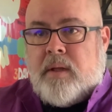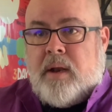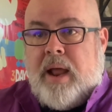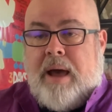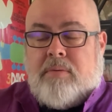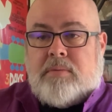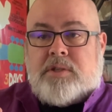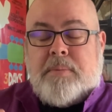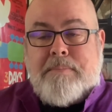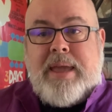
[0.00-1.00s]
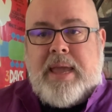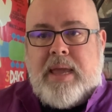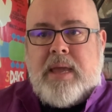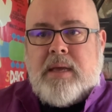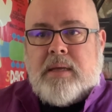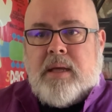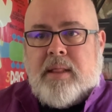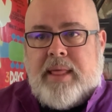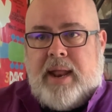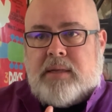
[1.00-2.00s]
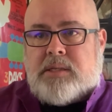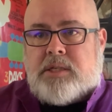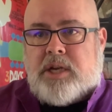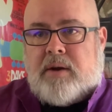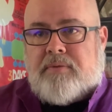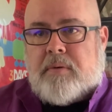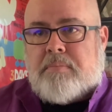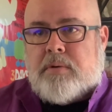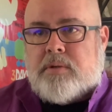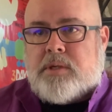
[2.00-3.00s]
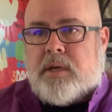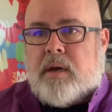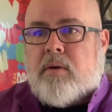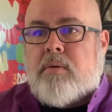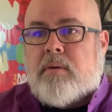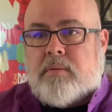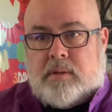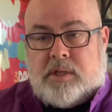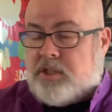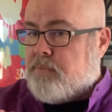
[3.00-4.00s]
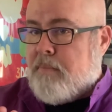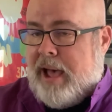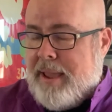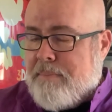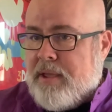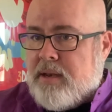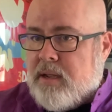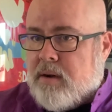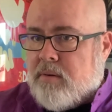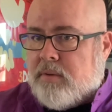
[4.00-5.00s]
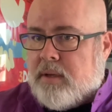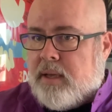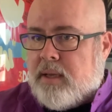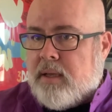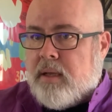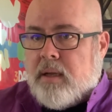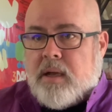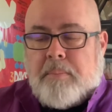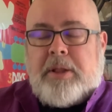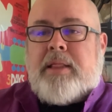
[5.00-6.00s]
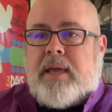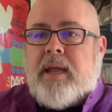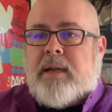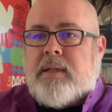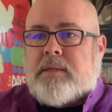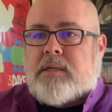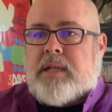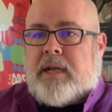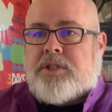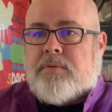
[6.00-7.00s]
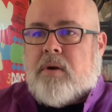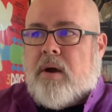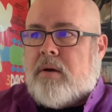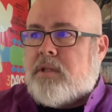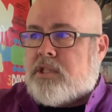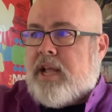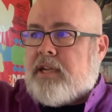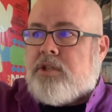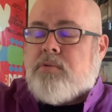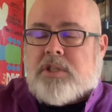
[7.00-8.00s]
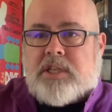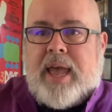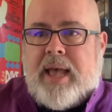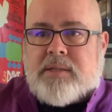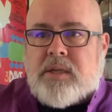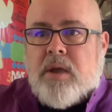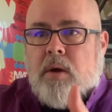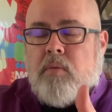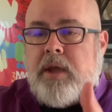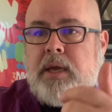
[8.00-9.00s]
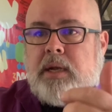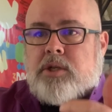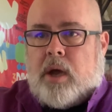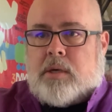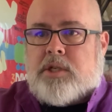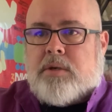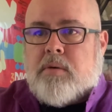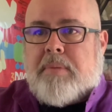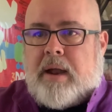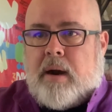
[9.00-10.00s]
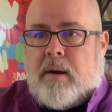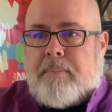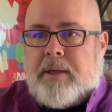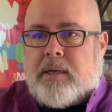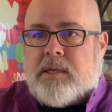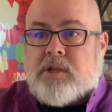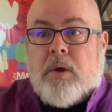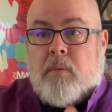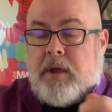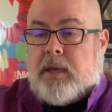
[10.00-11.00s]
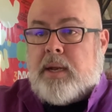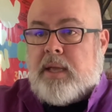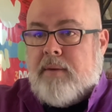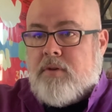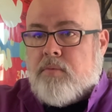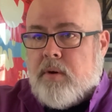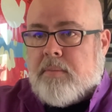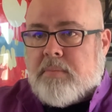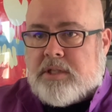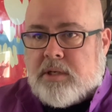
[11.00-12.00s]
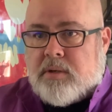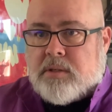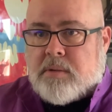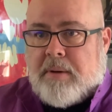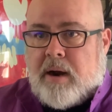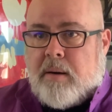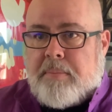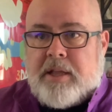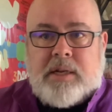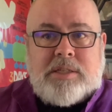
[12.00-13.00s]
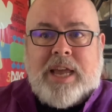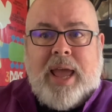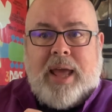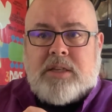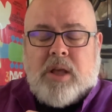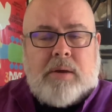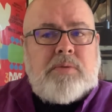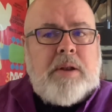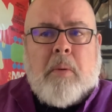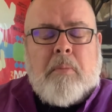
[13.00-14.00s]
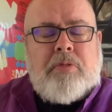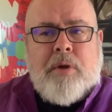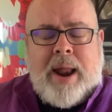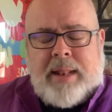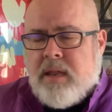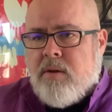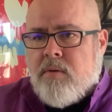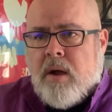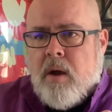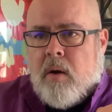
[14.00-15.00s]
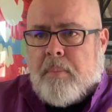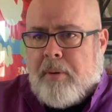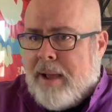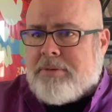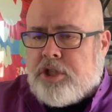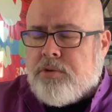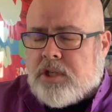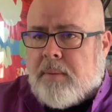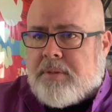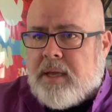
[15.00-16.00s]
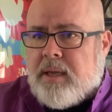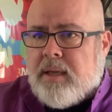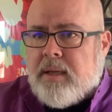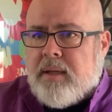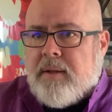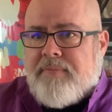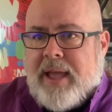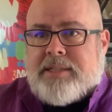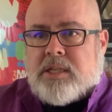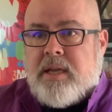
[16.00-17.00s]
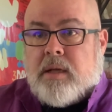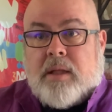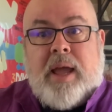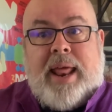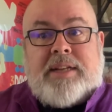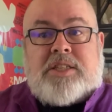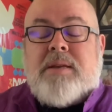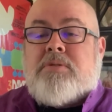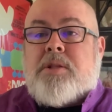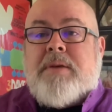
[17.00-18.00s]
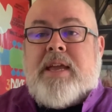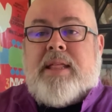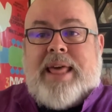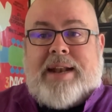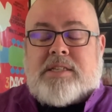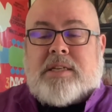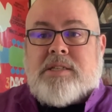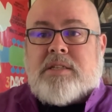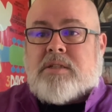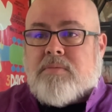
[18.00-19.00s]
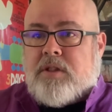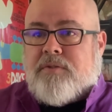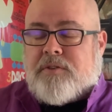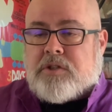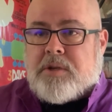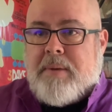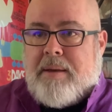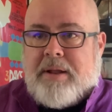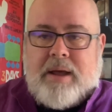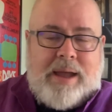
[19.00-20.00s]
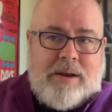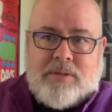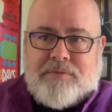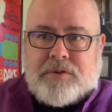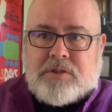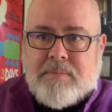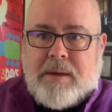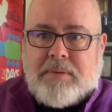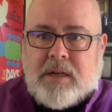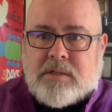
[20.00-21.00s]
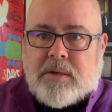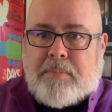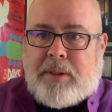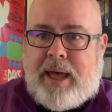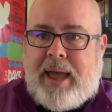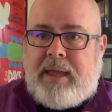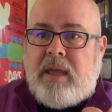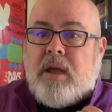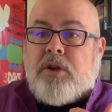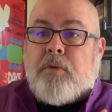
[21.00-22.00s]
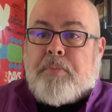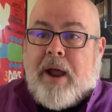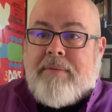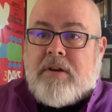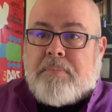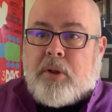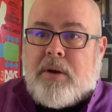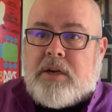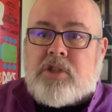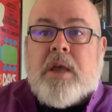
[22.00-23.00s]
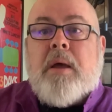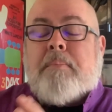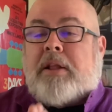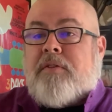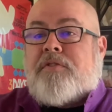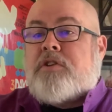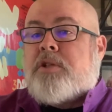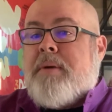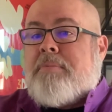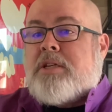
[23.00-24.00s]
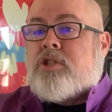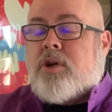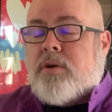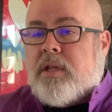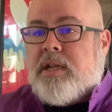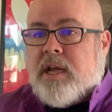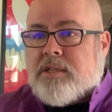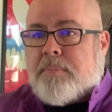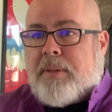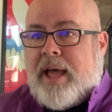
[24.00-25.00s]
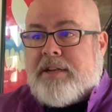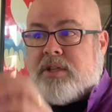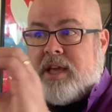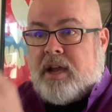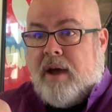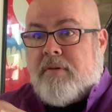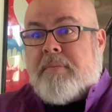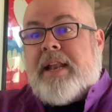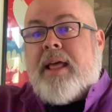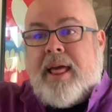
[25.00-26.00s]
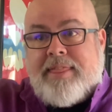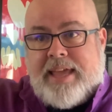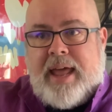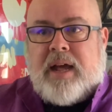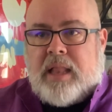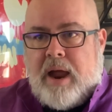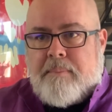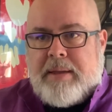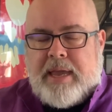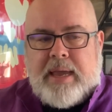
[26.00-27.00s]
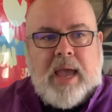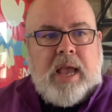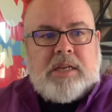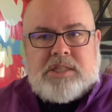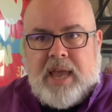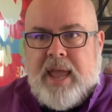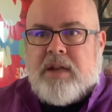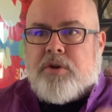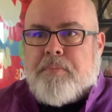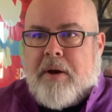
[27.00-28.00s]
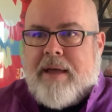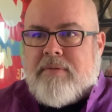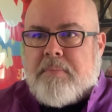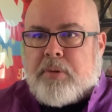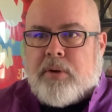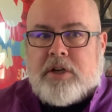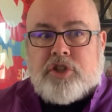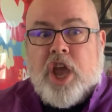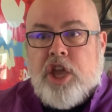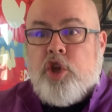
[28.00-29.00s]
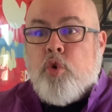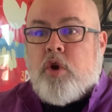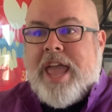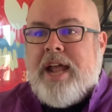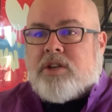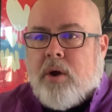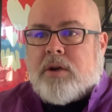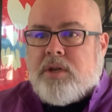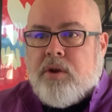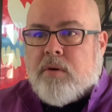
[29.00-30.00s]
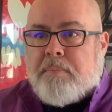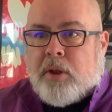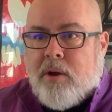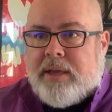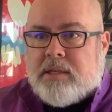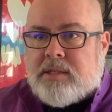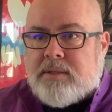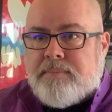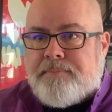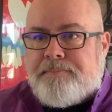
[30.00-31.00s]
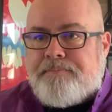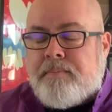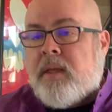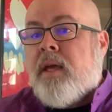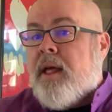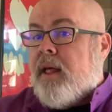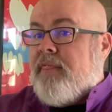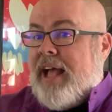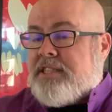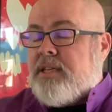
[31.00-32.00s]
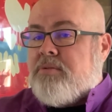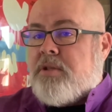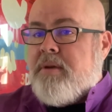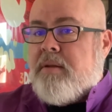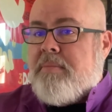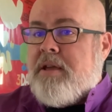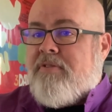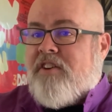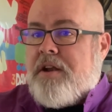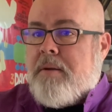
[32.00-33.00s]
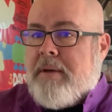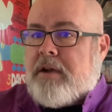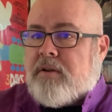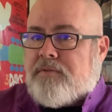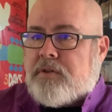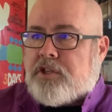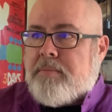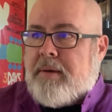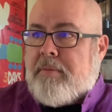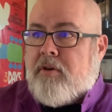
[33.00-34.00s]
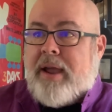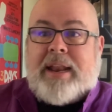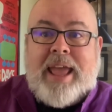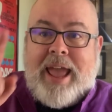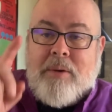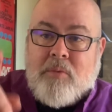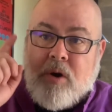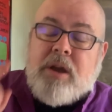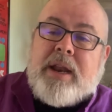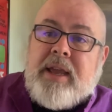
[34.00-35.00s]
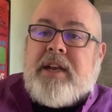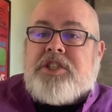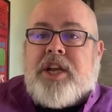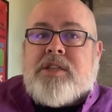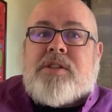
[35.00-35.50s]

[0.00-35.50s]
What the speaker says: Now, to me, that is Jennifer Abruzio, this is my opinion only, completely getting the statute wrong. The statute says we can talk to you about our opinions, we can give you written materials about our opinions, and as long as we don't threaten you or promise you something, that's legal. And it seems to me that is consistent with the First Amendment. Now, I know the First Amendment doesn't apply to private employers, but the First Amendment certainly does apply to the government, the NLRB, saying to private employers, you can't talk to your employees. That seems to me to be a fundamental First Amendment right. And we're going to get a chance to